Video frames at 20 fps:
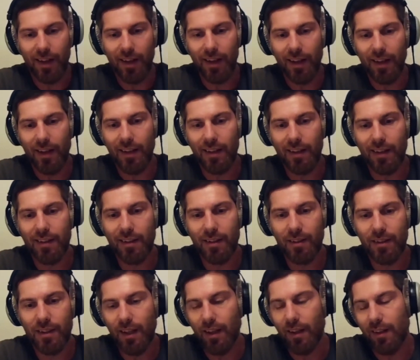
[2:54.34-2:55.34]

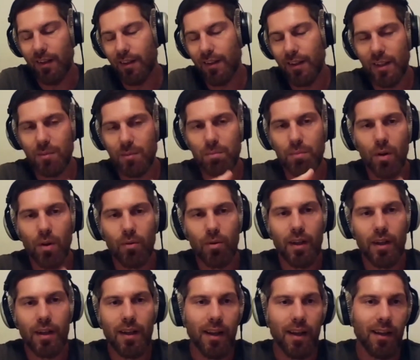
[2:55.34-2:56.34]
and yeah, it
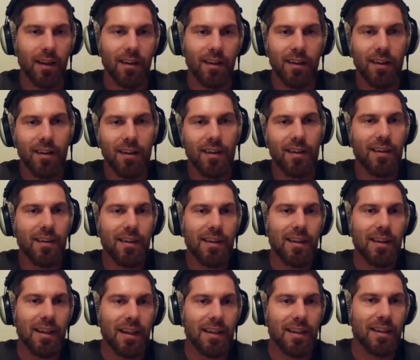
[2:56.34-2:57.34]
broke again.
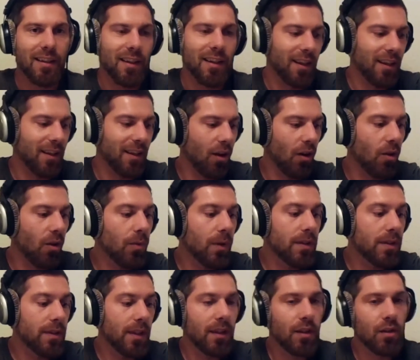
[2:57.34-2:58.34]
And then
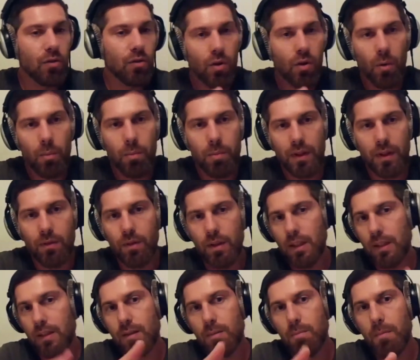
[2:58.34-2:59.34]
always in Europe,
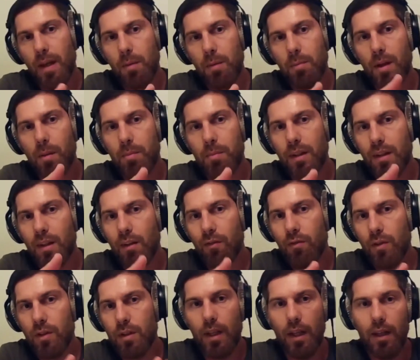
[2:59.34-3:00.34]
it's maybe a bit
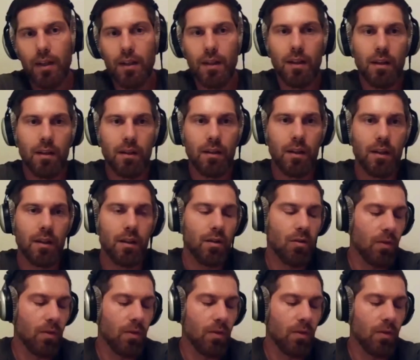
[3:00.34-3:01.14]
different than in